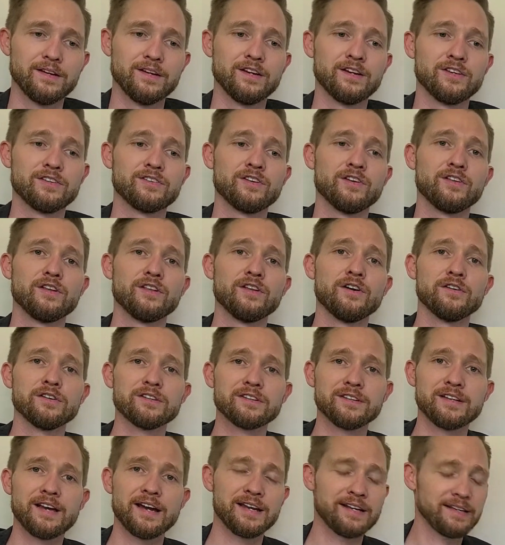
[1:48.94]
so the
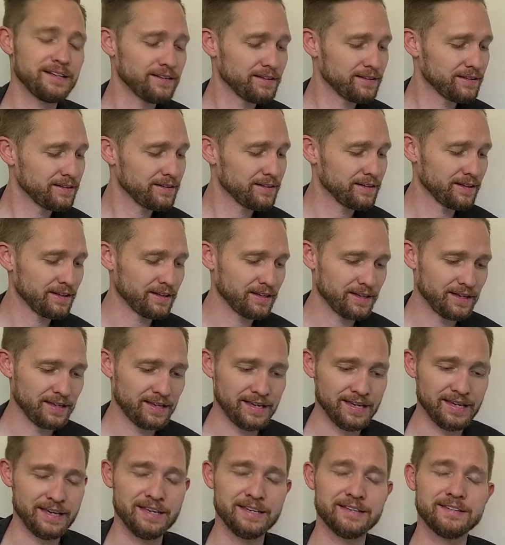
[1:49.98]
lowest line
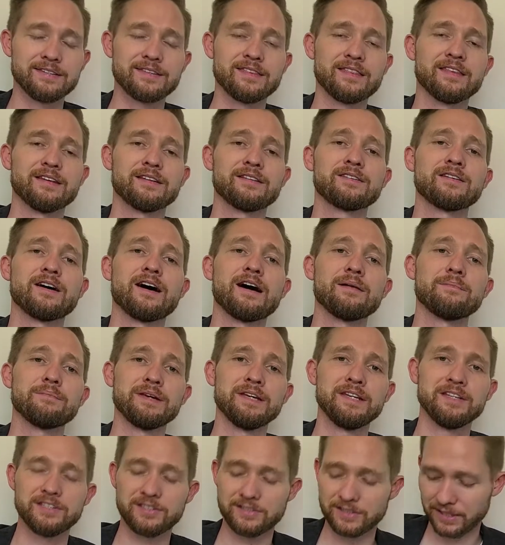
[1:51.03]
is the top
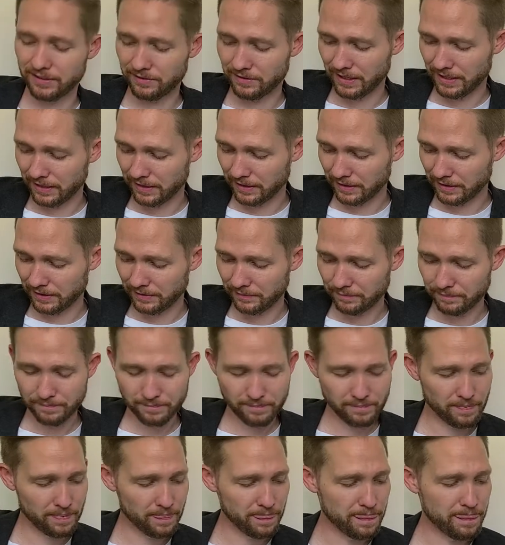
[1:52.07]
E string right here,
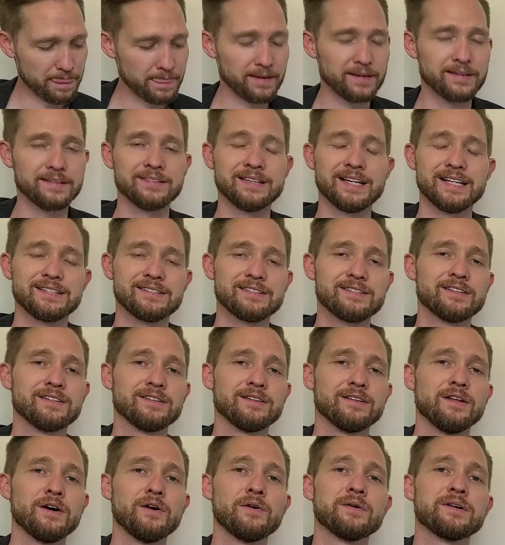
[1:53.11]
because that's the
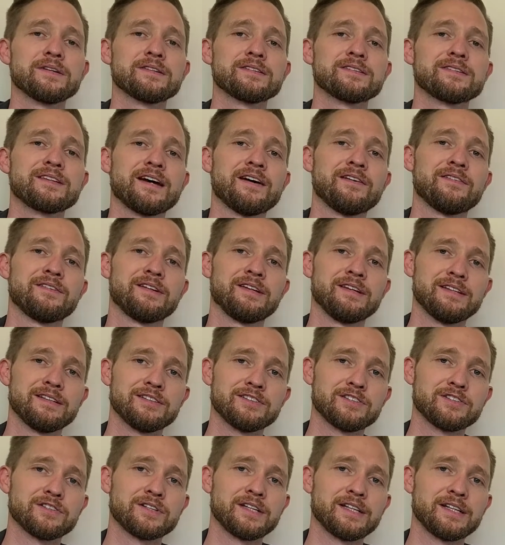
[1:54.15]
lowest sounding
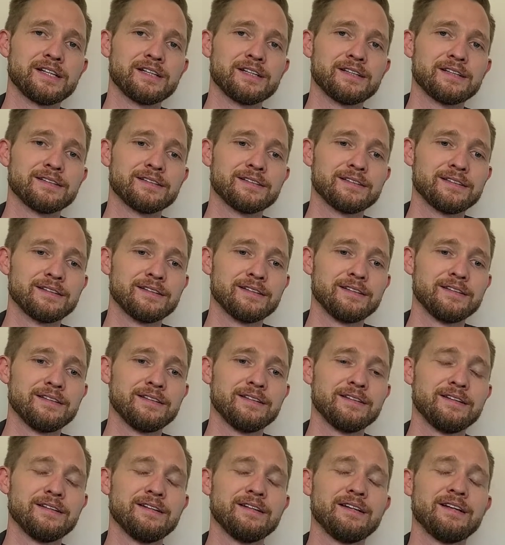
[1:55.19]

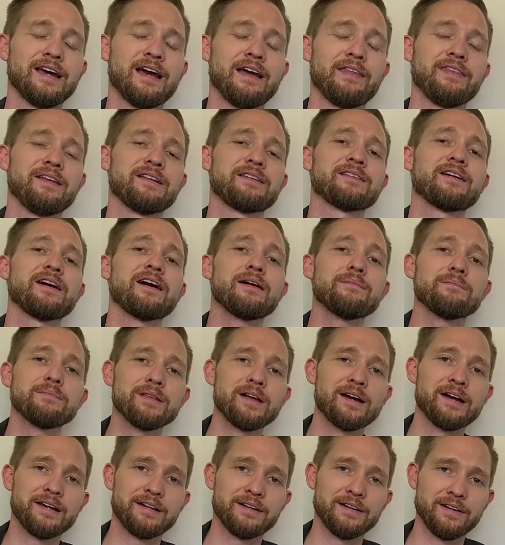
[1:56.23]
string, and the top
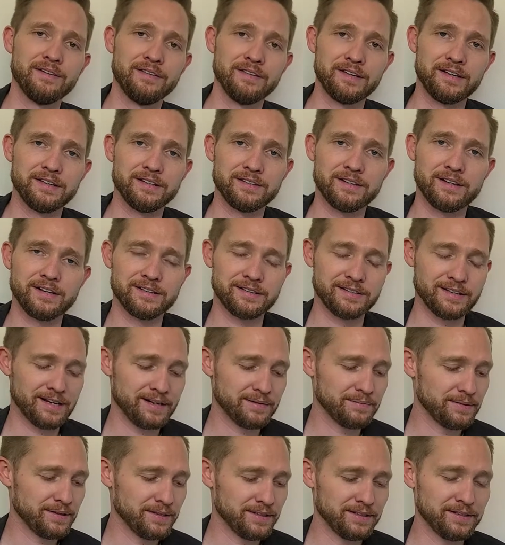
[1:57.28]
line on the guitar
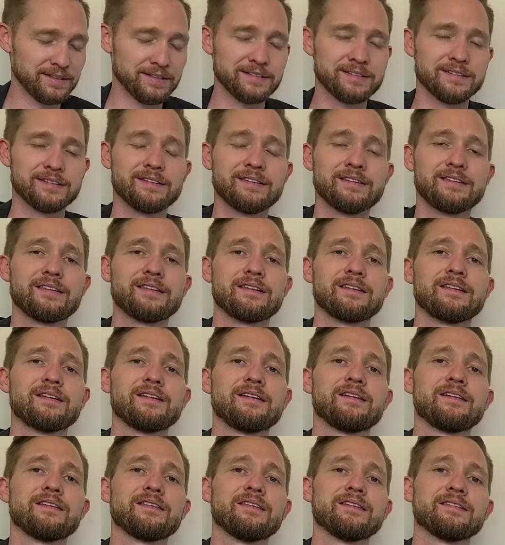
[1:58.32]
tab is
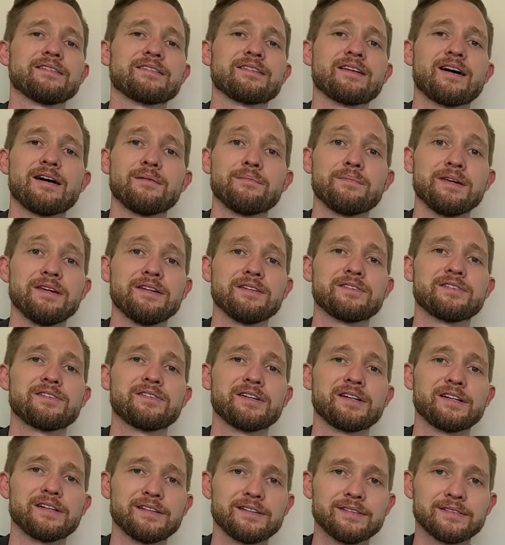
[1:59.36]
this top E
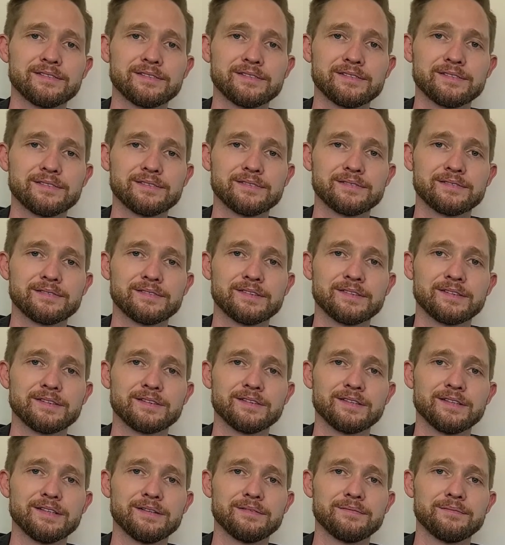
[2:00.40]
string.
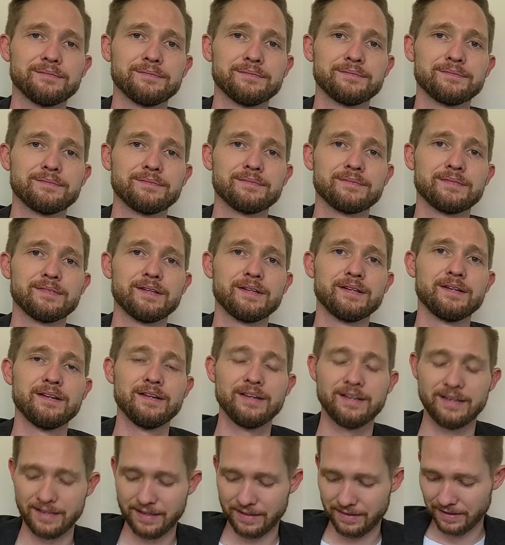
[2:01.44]
Okay,
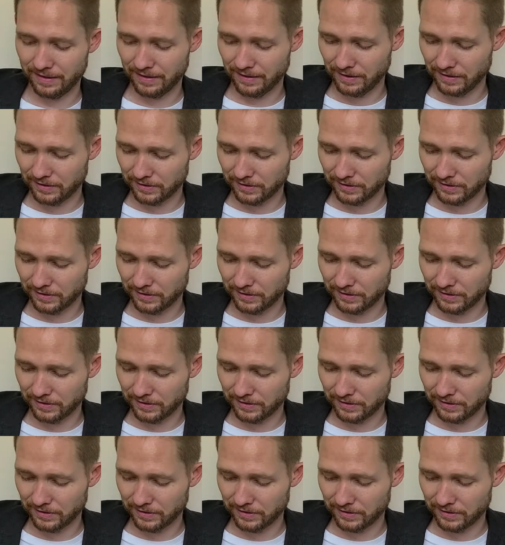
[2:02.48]
and then they're